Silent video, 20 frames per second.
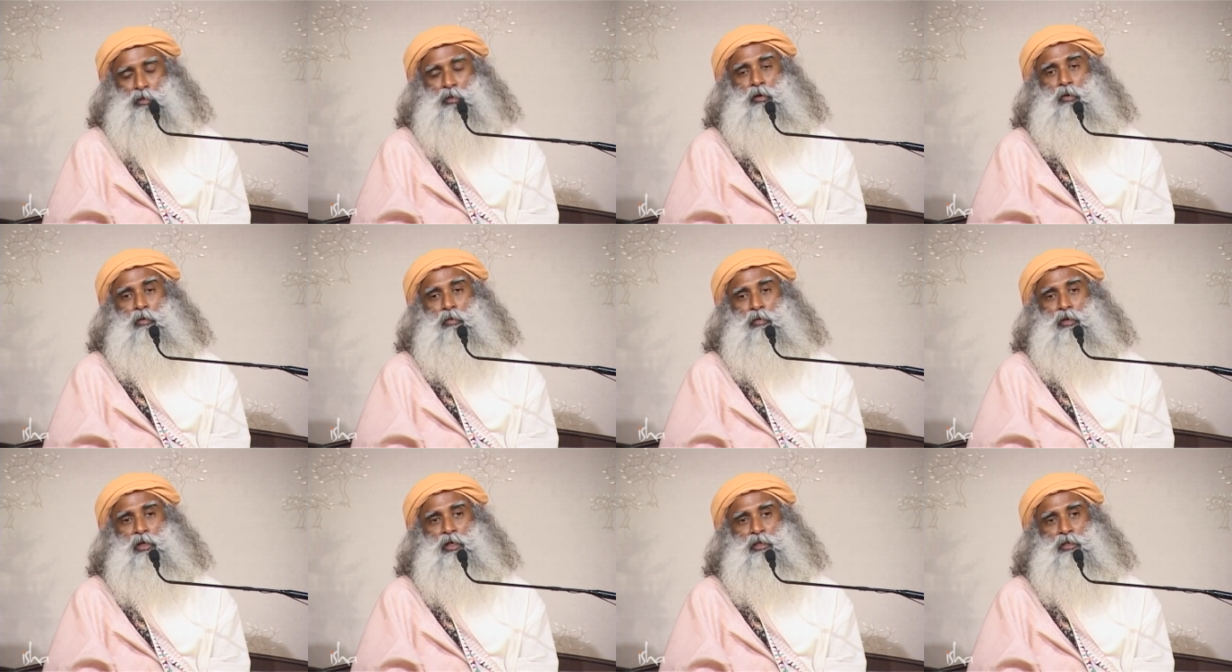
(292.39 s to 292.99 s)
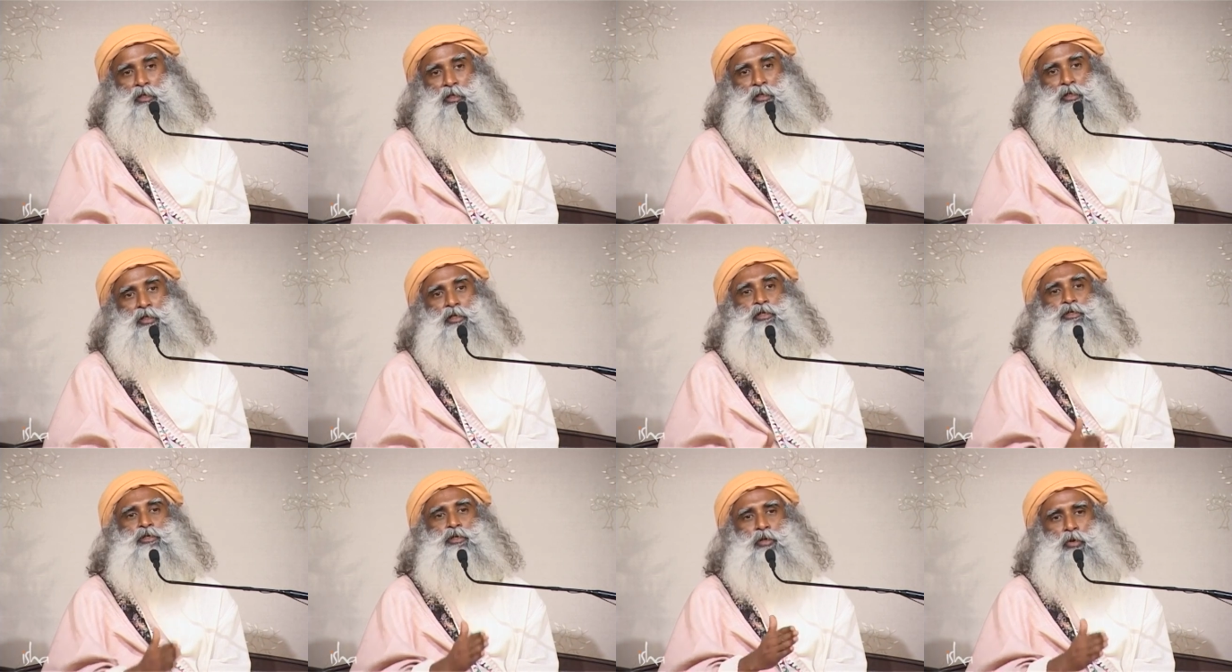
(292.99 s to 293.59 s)
The only thing
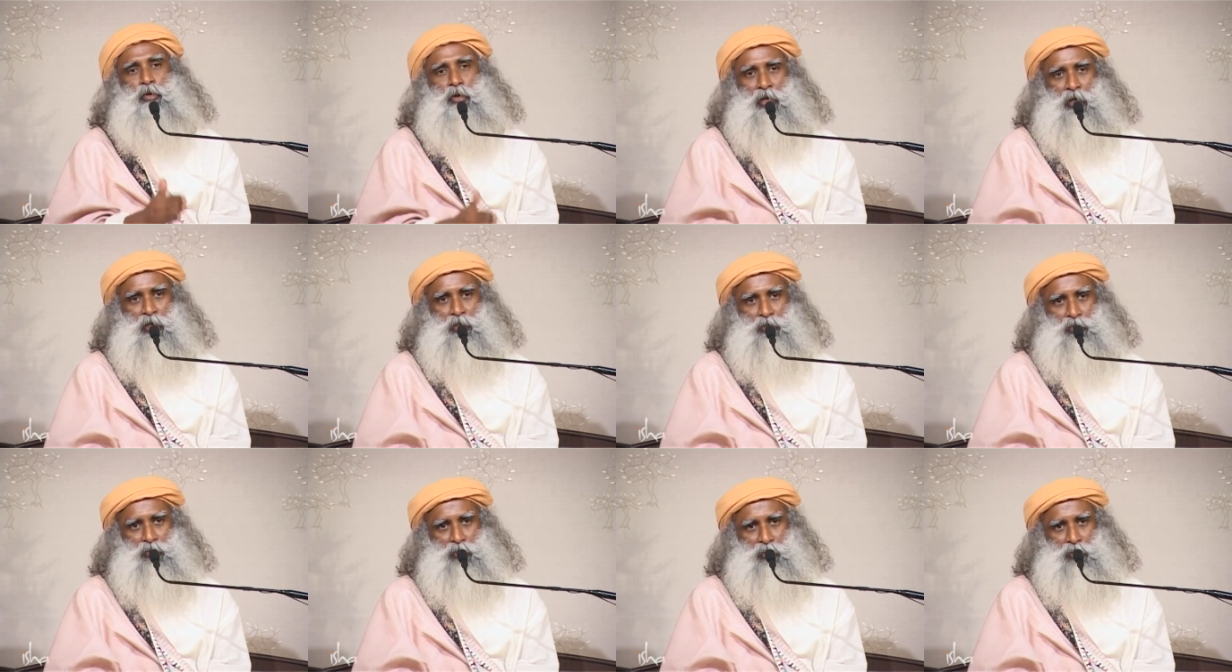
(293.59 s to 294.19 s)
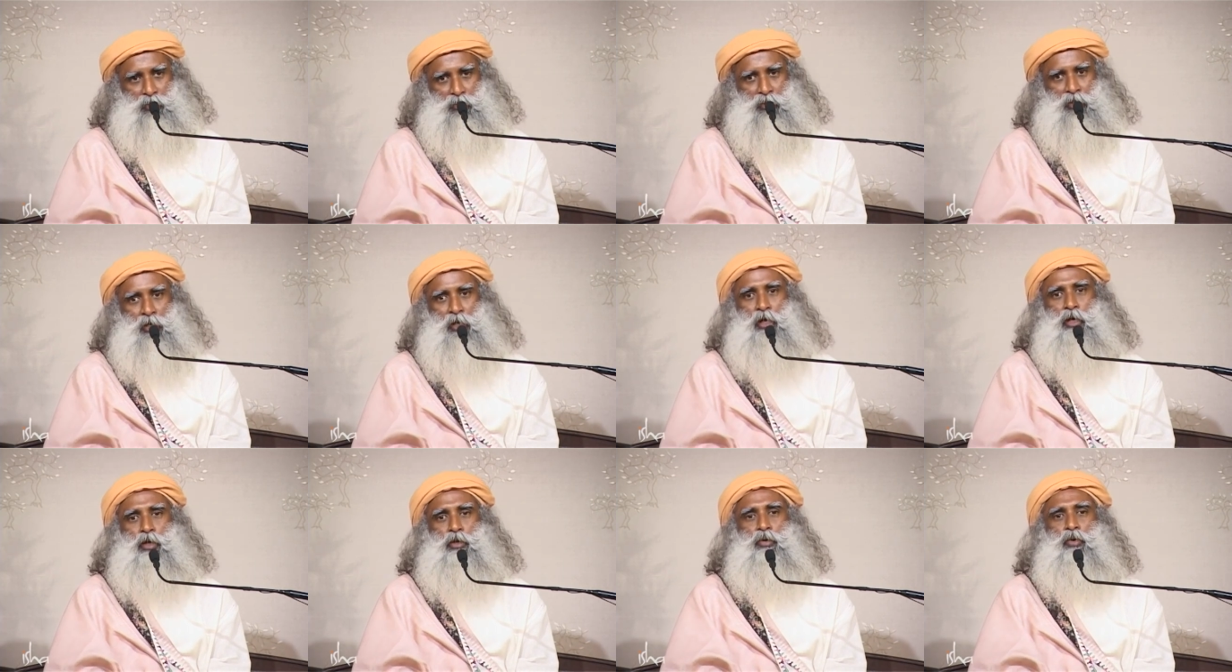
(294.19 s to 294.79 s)
that is in your hands is,
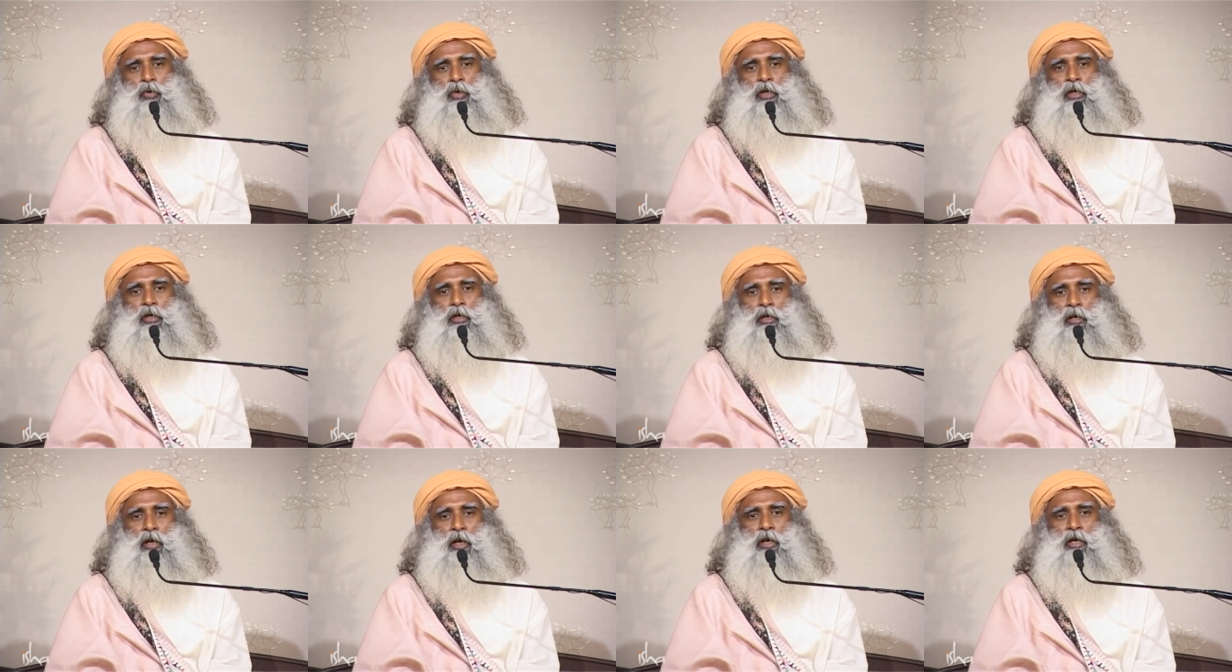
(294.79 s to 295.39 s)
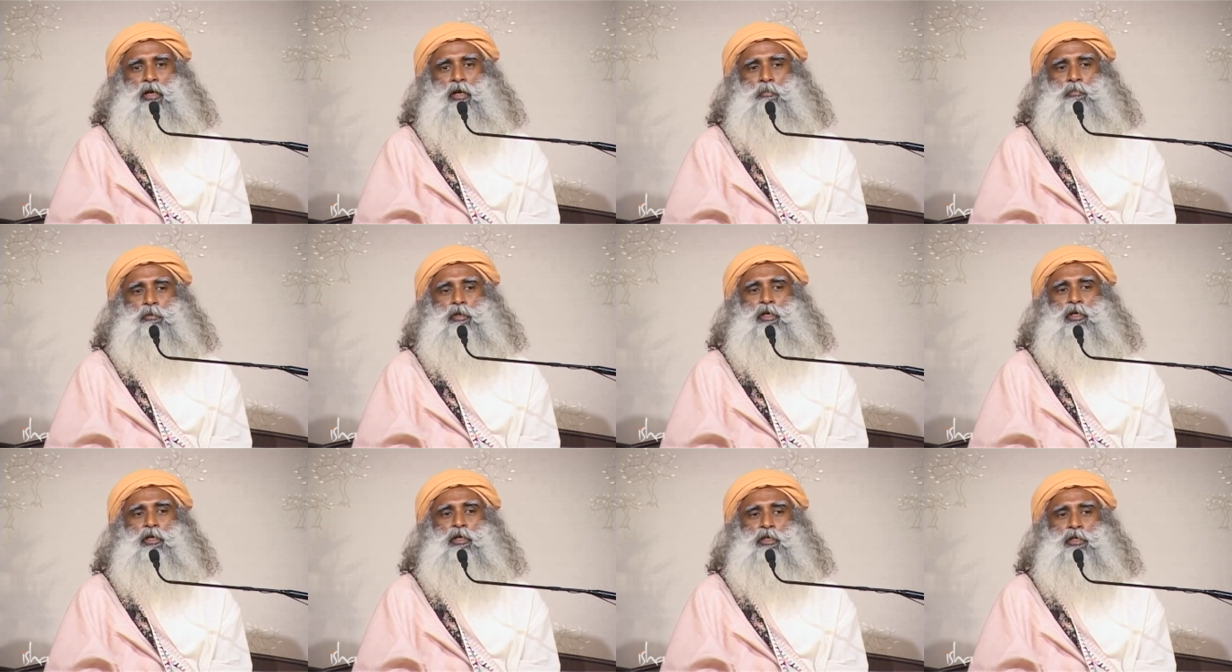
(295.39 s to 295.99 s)
you can crank
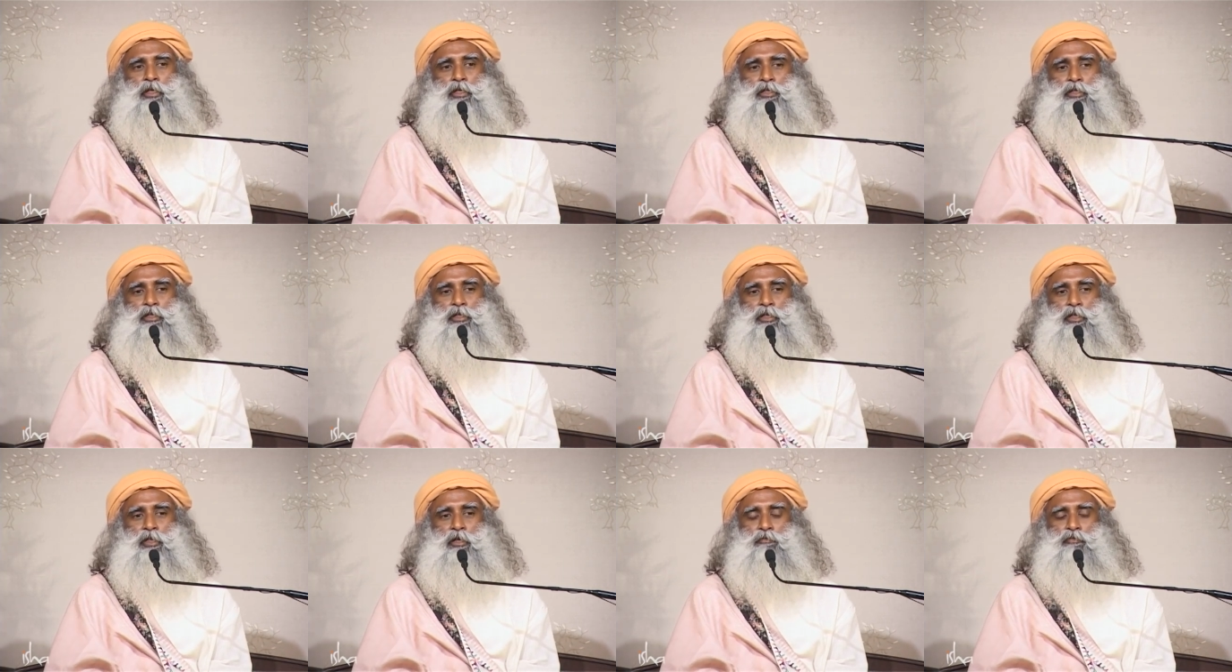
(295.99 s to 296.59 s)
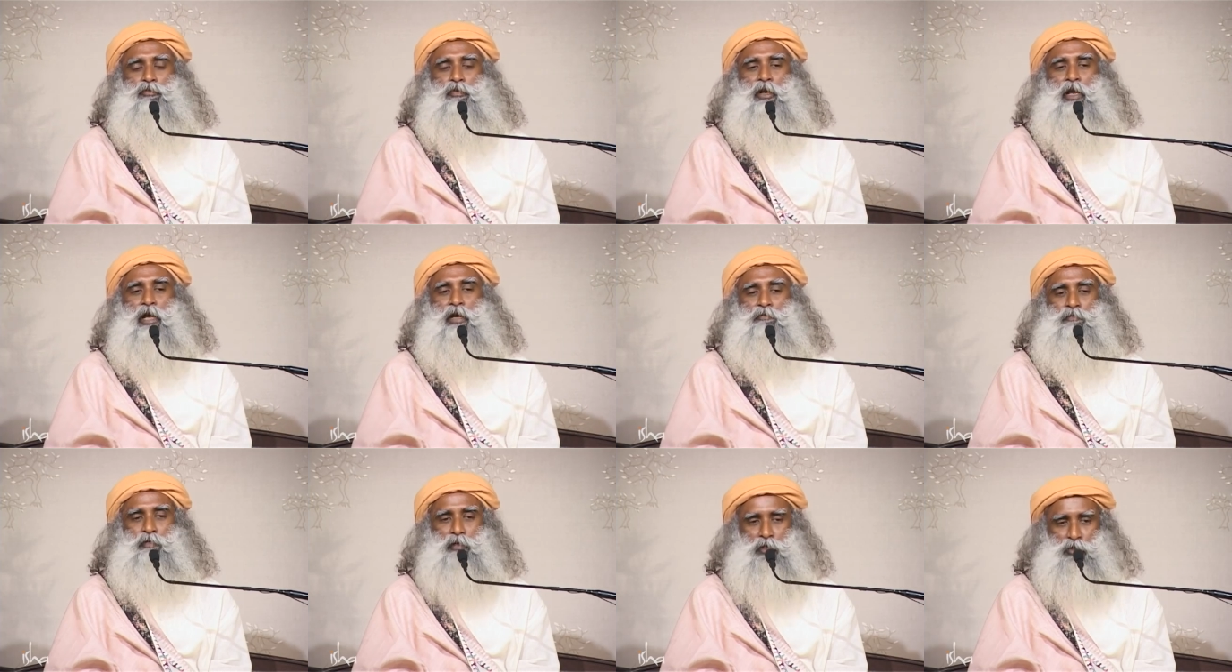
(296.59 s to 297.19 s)
up the intensity of your
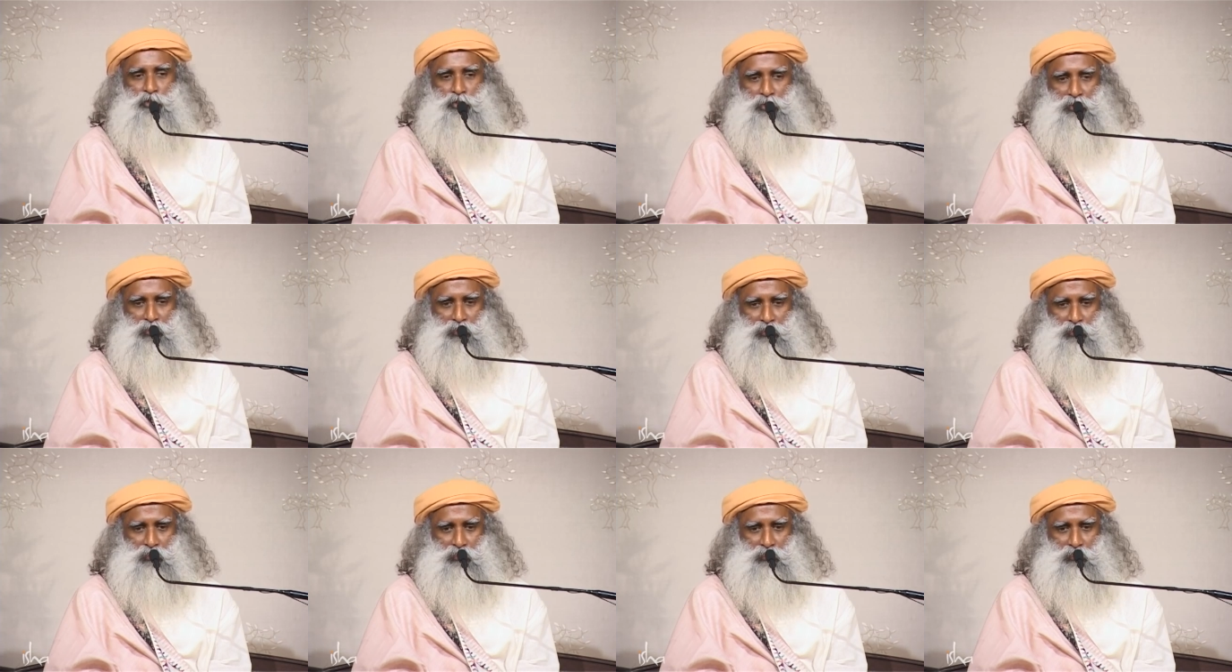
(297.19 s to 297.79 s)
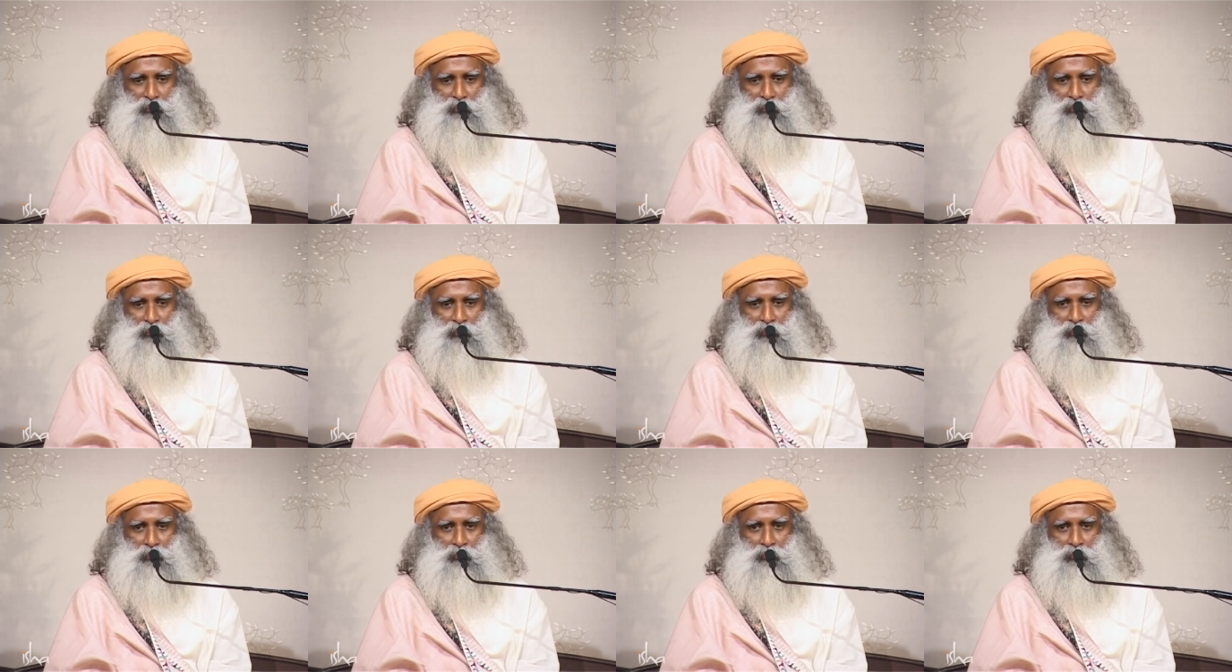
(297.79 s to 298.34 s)
life energies.